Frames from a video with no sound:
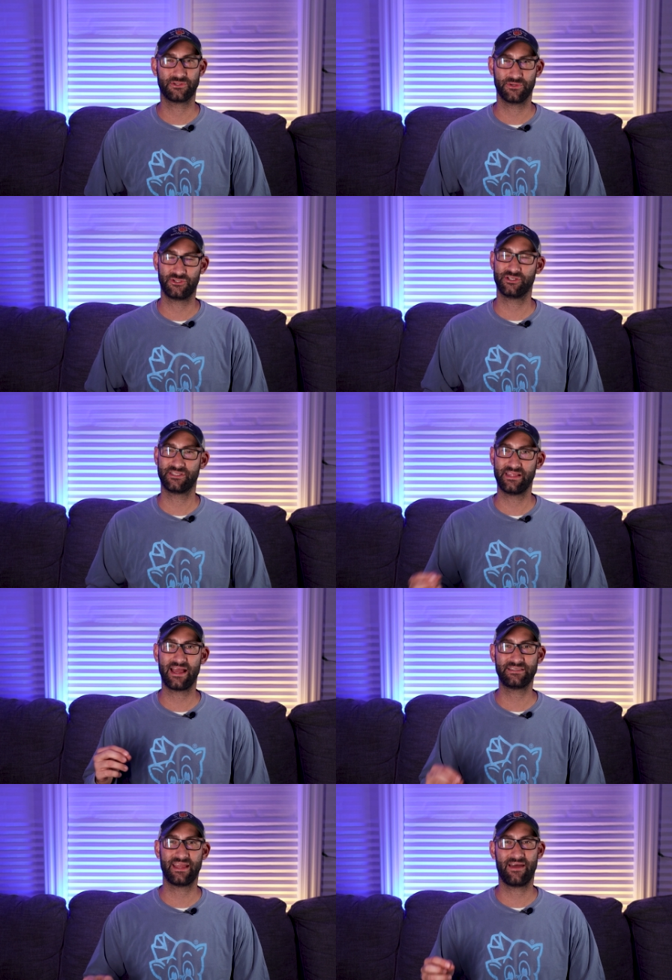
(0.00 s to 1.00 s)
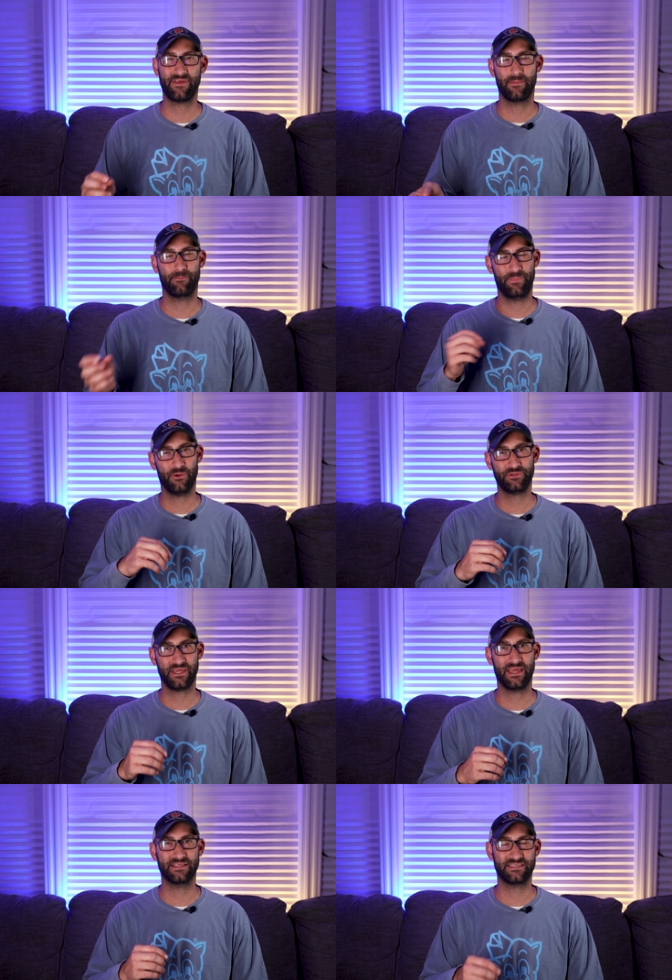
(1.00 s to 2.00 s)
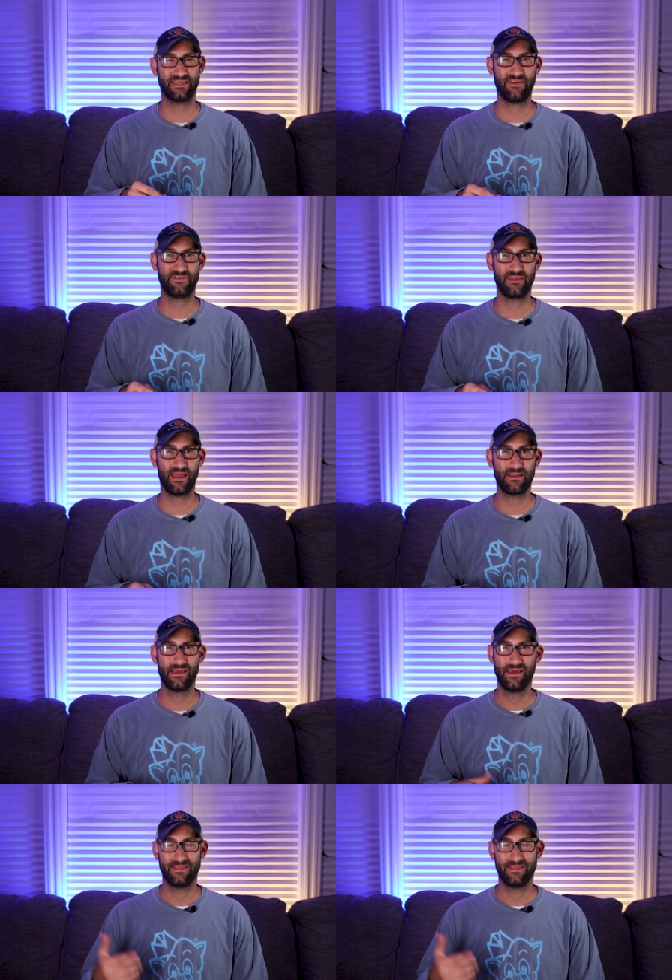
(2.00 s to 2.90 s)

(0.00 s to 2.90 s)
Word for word: So it's just nice to have that built-in safety net